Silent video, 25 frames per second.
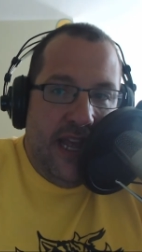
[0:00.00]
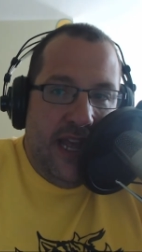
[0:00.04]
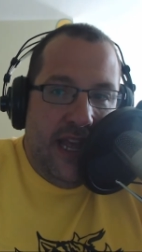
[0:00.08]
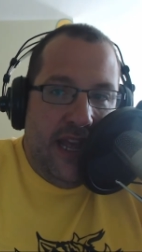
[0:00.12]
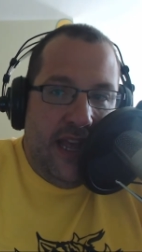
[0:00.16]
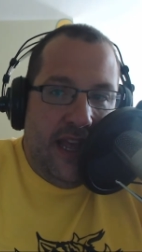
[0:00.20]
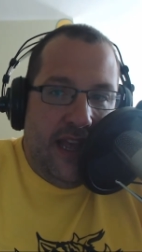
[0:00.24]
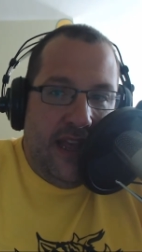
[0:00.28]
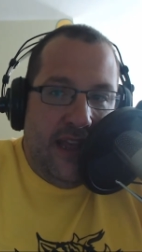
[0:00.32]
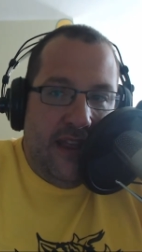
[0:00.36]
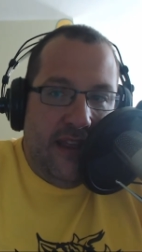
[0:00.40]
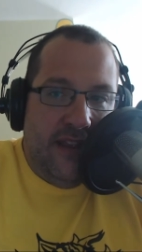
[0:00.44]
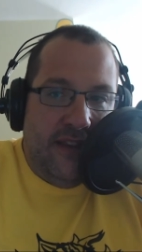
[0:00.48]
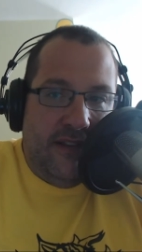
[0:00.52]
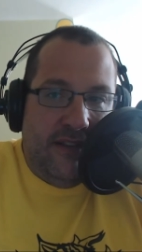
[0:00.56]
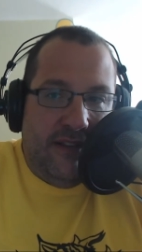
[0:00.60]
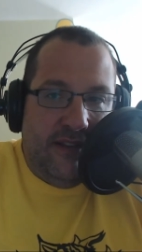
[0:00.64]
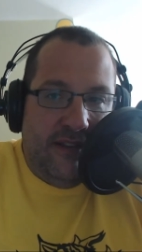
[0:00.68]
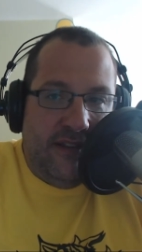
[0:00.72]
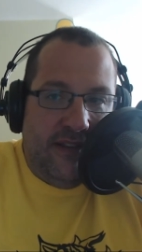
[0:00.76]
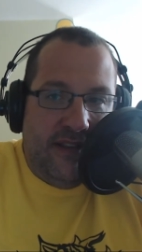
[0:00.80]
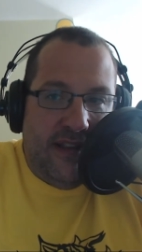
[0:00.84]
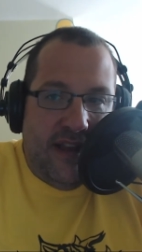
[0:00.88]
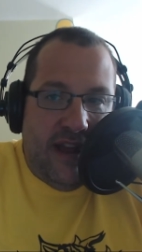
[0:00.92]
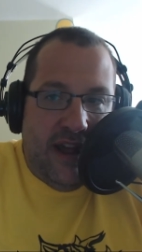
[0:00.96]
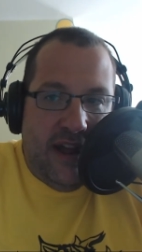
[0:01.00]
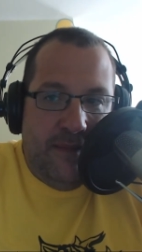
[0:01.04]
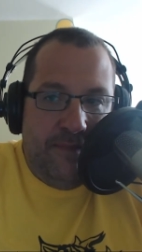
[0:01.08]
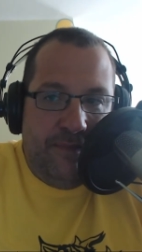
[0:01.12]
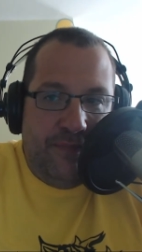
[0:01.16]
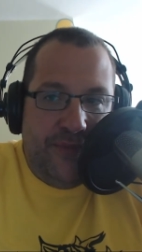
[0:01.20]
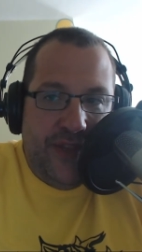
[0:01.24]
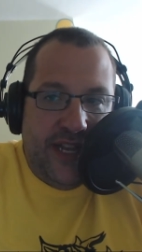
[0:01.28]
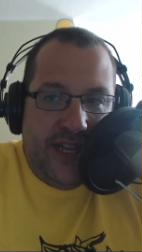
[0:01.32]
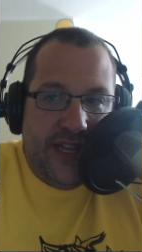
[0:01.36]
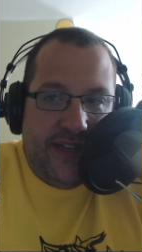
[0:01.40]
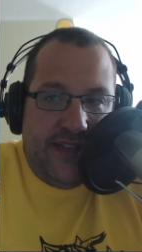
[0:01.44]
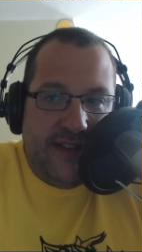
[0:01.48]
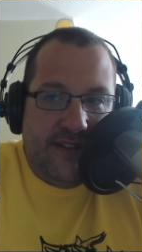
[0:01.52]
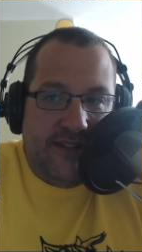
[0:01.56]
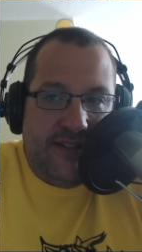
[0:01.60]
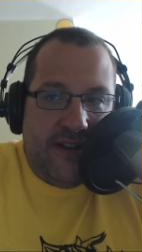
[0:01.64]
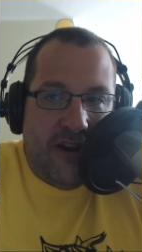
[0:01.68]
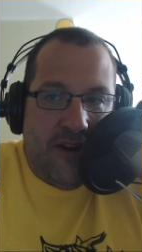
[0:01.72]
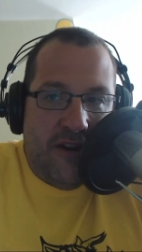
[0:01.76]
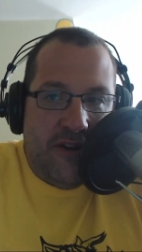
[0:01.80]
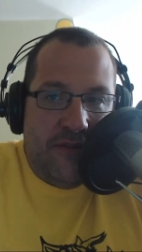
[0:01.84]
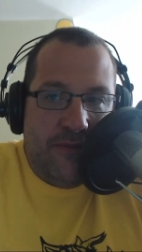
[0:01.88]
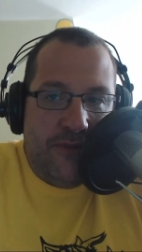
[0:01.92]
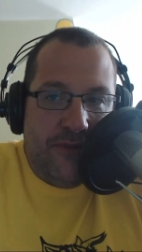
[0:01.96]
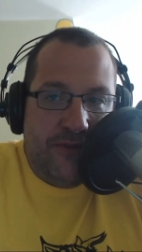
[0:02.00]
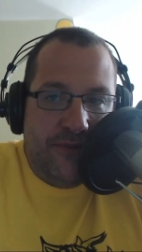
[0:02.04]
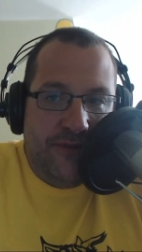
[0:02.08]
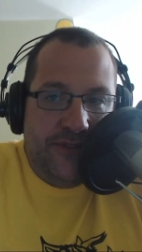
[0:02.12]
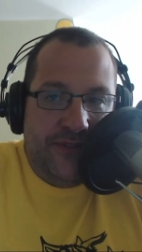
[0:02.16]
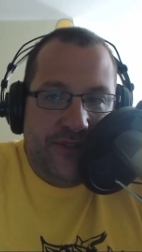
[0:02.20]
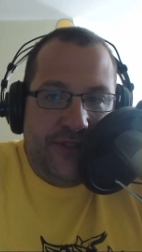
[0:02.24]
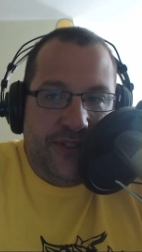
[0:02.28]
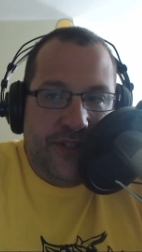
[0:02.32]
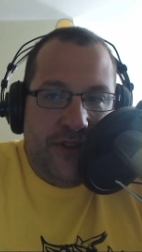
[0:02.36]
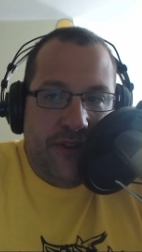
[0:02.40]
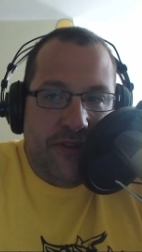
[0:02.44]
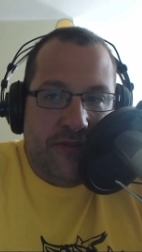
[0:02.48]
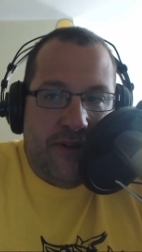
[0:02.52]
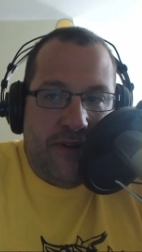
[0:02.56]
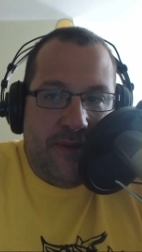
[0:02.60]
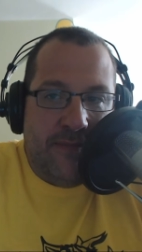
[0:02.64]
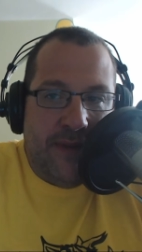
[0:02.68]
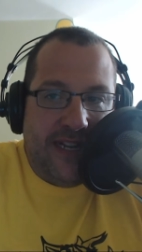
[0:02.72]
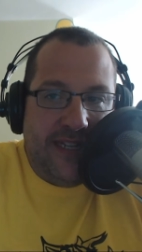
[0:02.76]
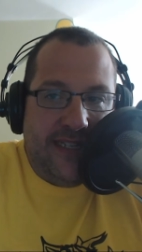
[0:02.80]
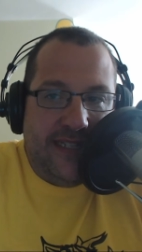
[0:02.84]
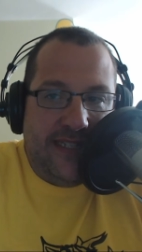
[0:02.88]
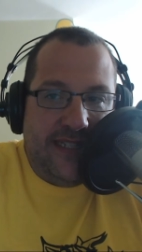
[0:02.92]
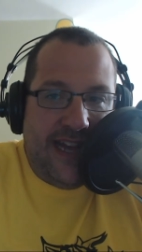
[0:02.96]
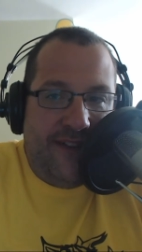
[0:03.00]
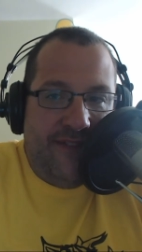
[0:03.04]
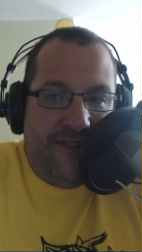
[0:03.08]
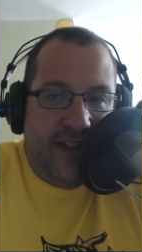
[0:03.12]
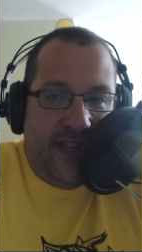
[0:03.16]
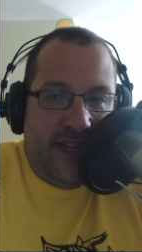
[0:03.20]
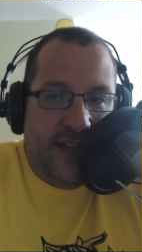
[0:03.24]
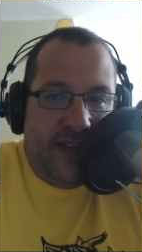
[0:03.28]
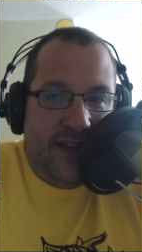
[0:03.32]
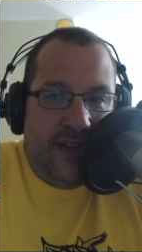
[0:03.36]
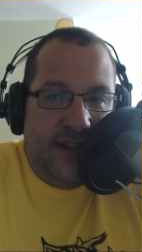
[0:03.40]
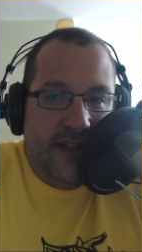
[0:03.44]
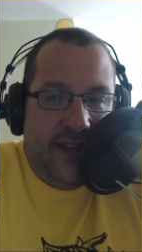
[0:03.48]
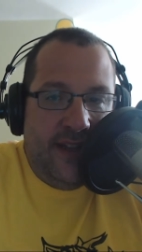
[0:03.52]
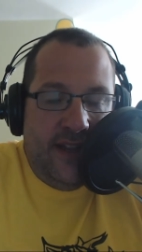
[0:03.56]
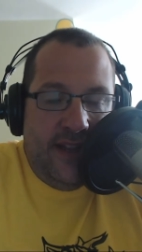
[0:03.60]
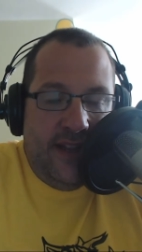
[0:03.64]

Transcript: is um, you can discard him to reduce your threat by seven.